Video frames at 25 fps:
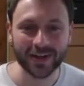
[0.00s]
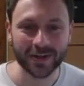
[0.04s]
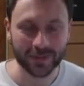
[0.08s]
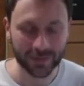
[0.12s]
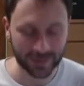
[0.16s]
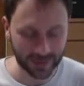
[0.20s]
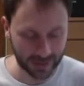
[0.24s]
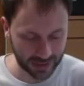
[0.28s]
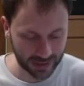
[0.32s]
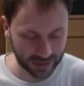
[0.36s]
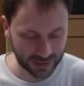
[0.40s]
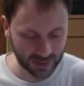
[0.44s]

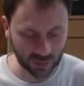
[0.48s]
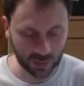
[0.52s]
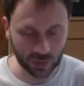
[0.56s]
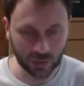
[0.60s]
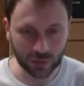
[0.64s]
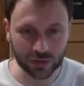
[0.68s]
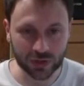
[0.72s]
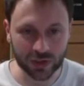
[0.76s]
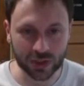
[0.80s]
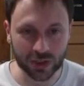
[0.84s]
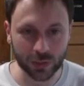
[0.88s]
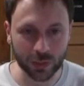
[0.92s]
A small
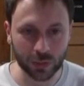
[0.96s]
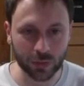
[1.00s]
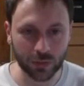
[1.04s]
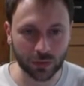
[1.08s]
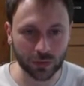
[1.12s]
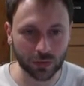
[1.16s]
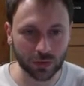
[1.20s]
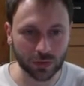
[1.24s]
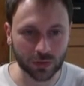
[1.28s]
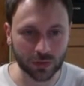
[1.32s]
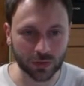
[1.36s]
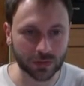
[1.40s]
tip
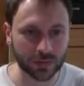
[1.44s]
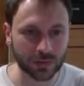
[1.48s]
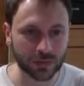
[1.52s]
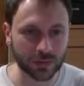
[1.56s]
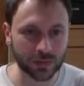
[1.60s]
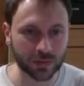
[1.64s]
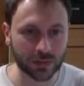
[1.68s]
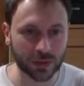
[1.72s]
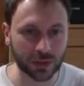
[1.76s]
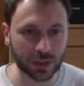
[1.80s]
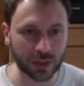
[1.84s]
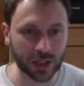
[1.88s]
from
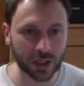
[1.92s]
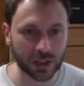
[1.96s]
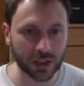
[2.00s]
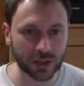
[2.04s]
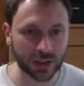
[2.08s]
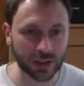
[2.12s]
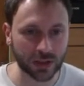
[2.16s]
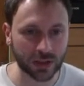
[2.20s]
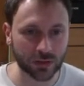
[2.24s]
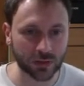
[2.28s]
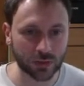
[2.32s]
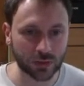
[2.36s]

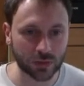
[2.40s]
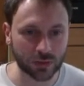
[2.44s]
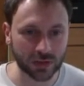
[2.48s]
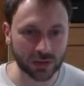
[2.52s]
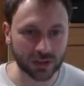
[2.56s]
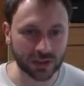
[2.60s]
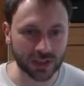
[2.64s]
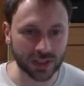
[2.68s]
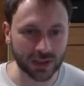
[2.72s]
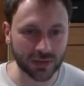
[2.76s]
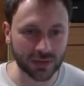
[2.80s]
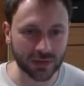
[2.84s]
Kana to
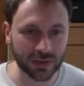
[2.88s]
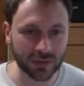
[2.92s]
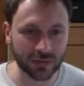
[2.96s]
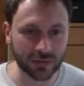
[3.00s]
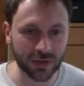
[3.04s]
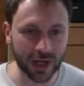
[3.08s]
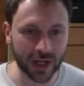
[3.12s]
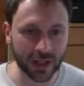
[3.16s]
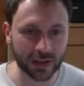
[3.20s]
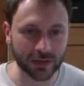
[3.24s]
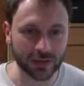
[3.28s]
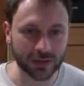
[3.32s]
save the
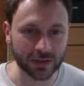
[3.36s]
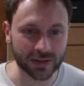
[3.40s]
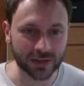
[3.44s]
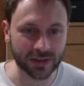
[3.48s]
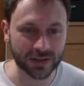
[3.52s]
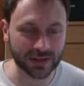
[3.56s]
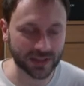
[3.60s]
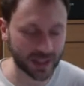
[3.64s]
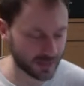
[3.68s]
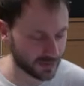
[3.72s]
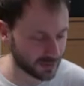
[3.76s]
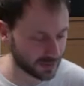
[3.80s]
file.
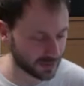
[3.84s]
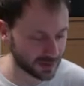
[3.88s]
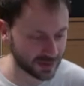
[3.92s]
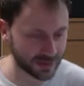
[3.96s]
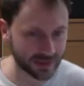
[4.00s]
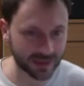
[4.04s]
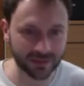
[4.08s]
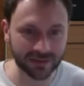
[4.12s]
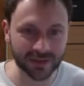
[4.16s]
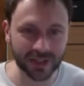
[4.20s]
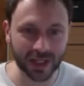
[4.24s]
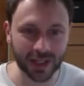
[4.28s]
Save it
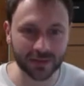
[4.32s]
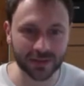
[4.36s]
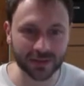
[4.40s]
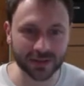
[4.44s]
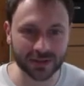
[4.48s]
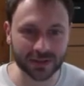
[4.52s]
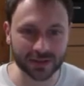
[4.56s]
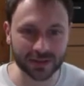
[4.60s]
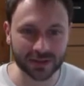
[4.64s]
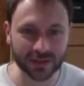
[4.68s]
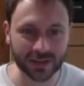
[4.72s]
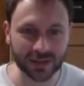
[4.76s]
sometimes,
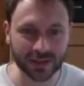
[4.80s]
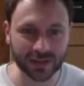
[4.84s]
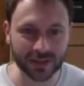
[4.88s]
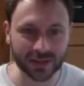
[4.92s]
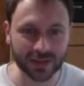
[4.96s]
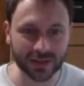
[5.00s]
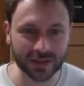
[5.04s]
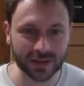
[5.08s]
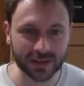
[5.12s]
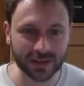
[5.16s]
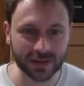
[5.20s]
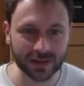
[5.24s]

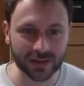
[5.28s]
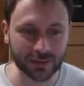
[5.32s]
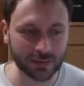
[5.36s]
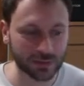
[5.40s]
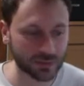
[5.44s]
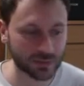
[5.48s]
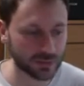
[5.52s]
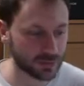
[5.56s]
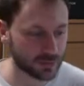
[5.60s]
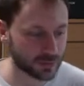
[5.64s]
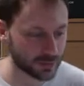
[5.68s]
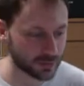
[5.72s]
so you
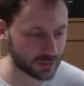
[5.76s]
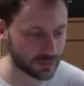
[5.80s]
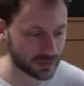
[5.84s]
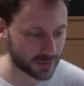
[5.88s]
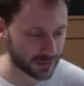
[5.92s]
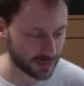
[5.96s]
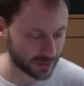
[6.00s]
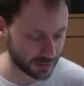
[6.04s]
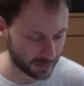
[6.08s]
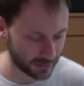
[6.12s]
don't lose it.